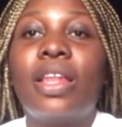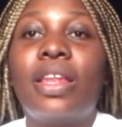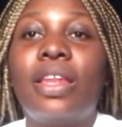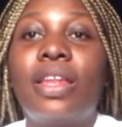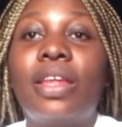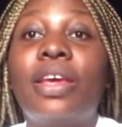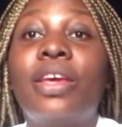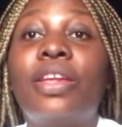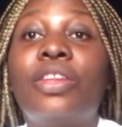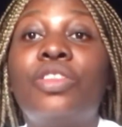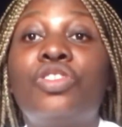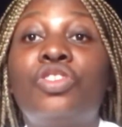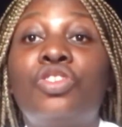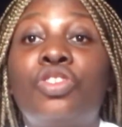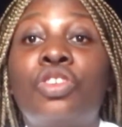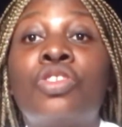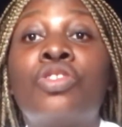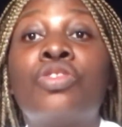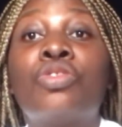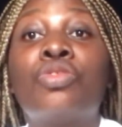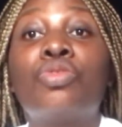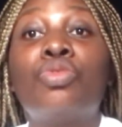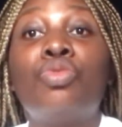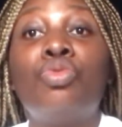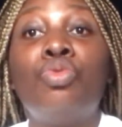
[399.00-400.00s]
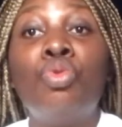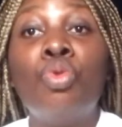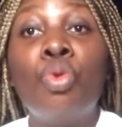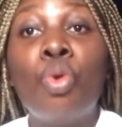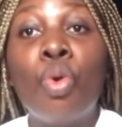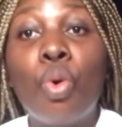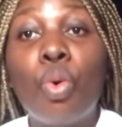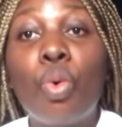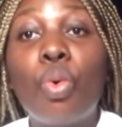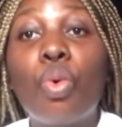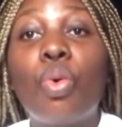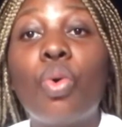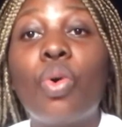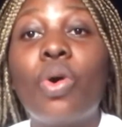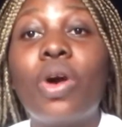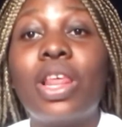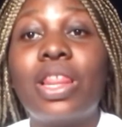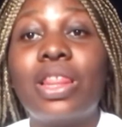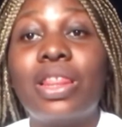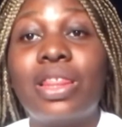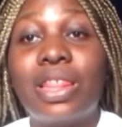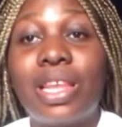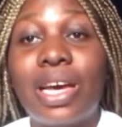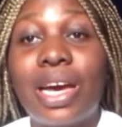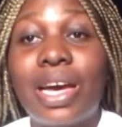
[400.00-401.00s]
then just know
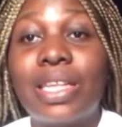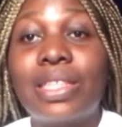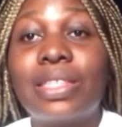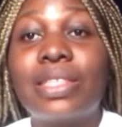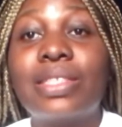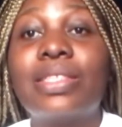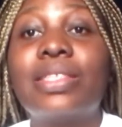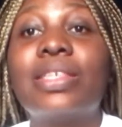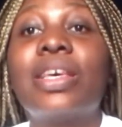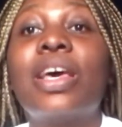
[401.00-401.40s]
that